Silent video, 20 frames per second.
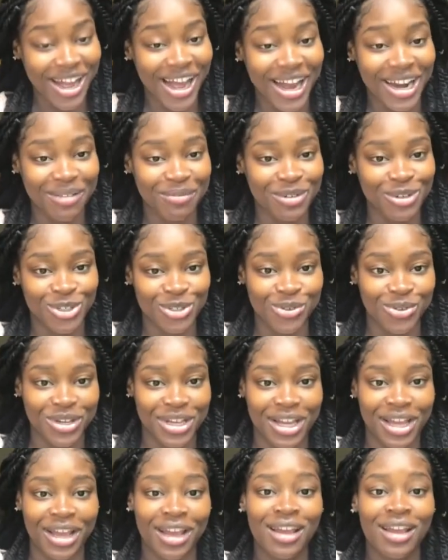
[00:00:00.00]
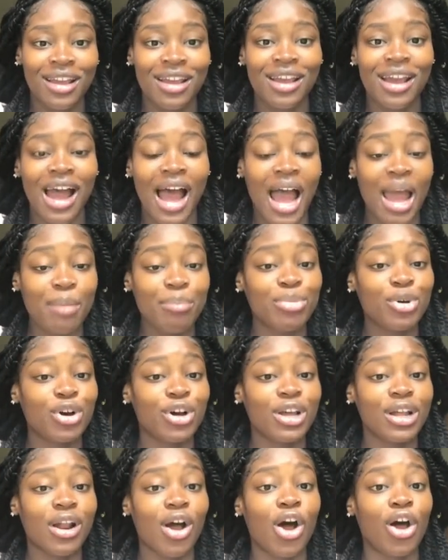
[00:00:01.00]
Not even joking. I
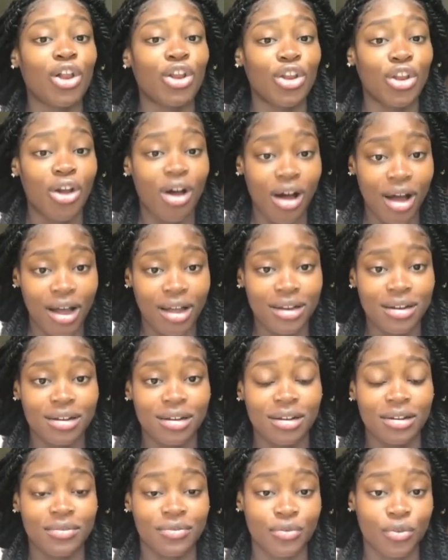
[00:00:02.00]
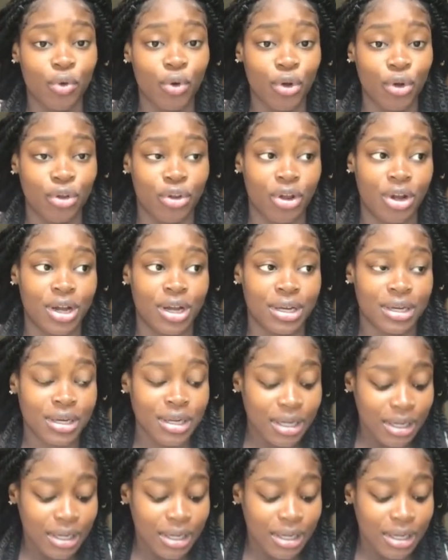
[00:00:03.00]
put a lot of oil on.